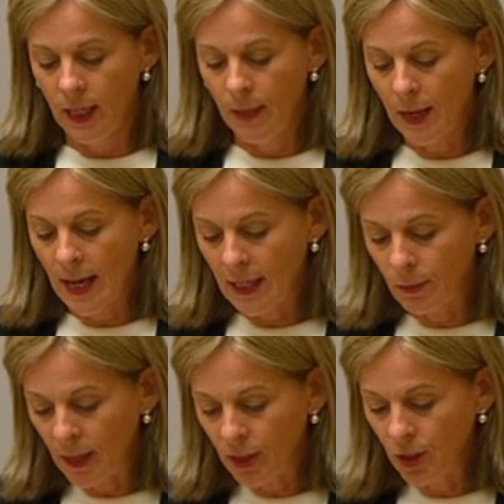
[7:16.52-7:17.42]
In the
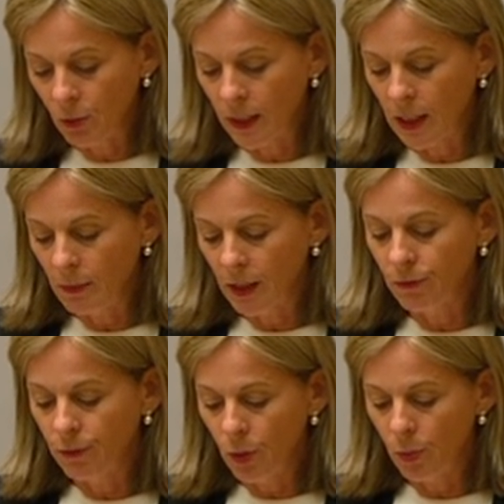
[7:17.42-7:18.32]
last budget, we committed
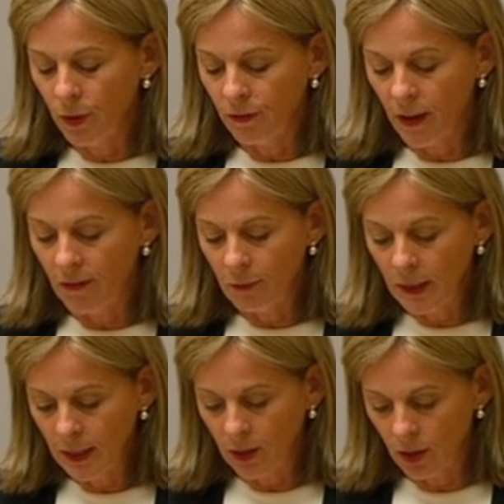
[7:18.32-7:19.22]
$4.5
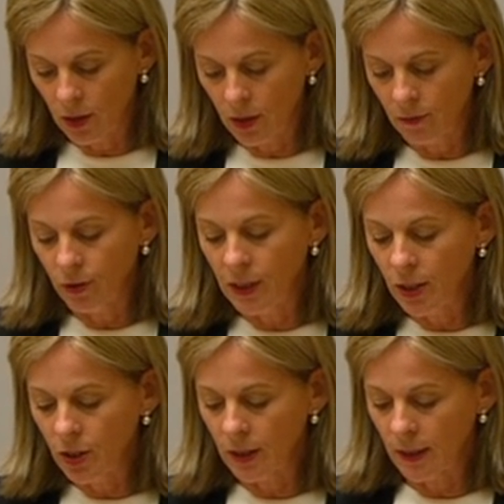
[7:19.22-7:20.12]
million for
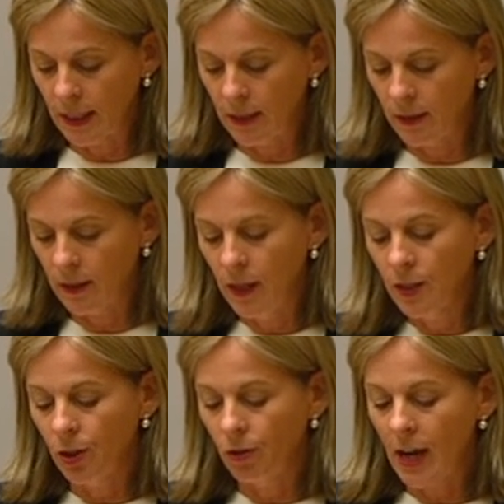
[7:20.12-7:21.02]
Indigenous leaders
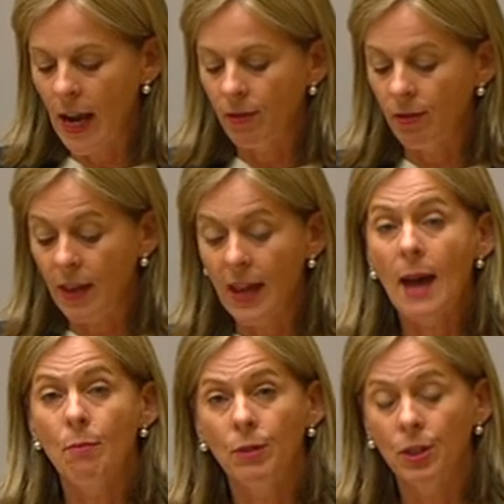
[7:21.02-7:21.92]
to create their
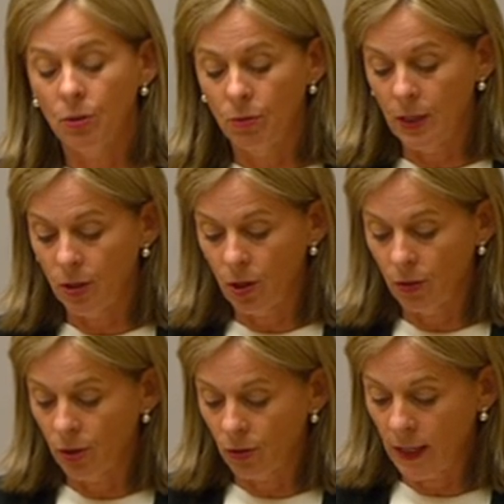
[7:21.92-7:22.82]
Aboriginal and
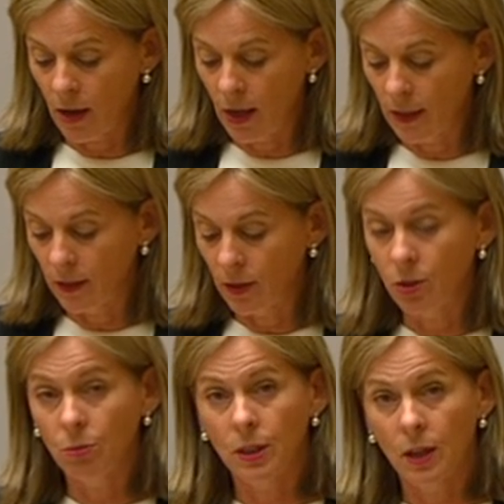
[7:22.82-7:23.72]
Torres Strait Islander
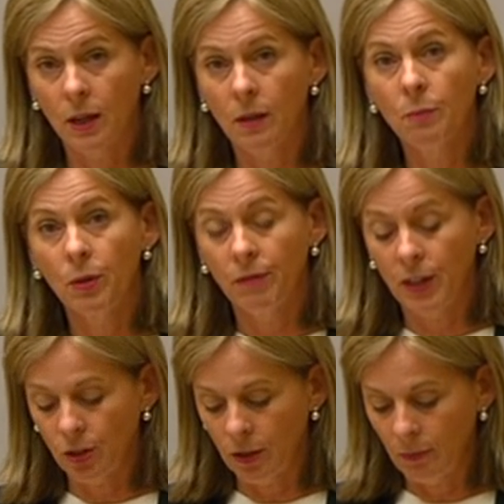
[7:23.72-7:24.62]
suicide
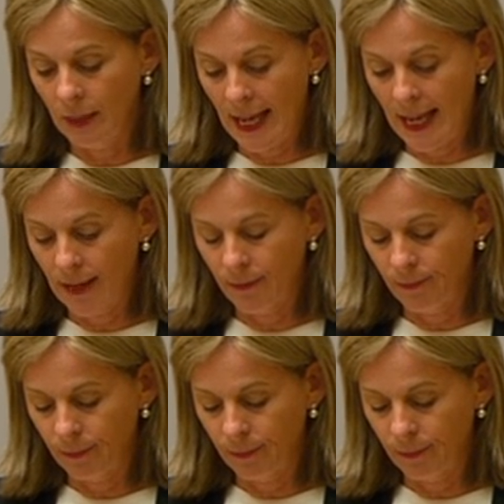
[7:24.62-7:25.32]
prevention plan.